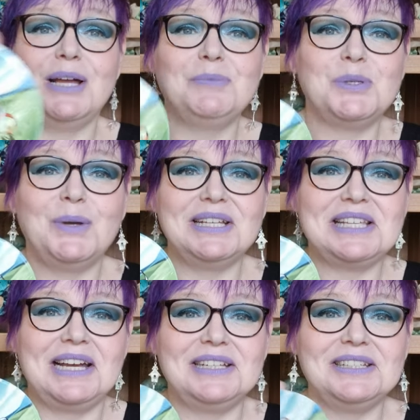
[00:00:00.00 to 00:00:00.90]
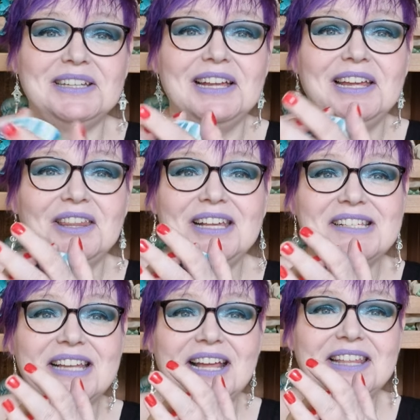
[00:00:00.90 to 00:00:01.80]
I'm so excited. Things
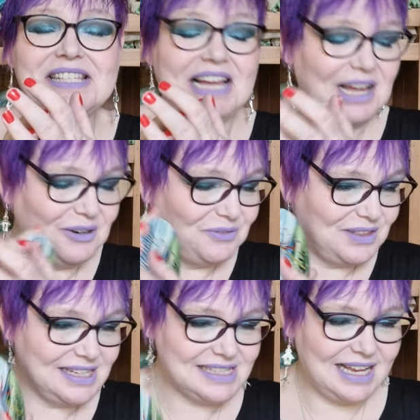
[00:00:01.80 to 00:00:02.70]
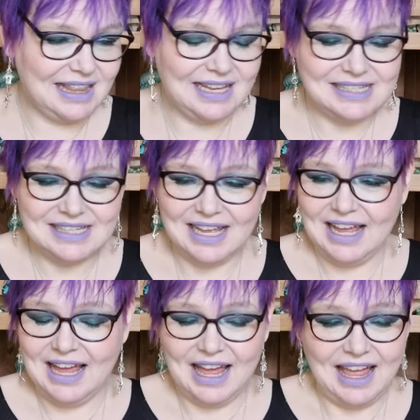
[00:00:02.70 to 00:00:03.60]
like this, I love things like this,
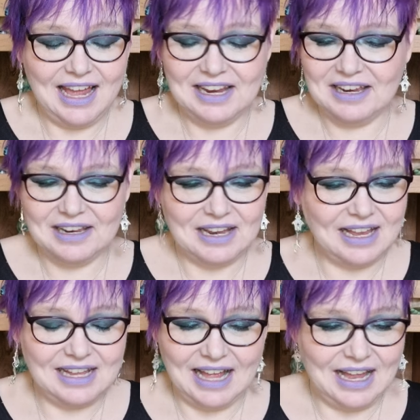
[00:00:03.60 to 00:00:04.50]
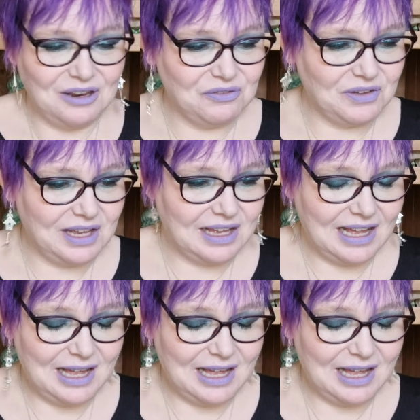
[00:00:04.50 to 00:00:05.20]
and I love it.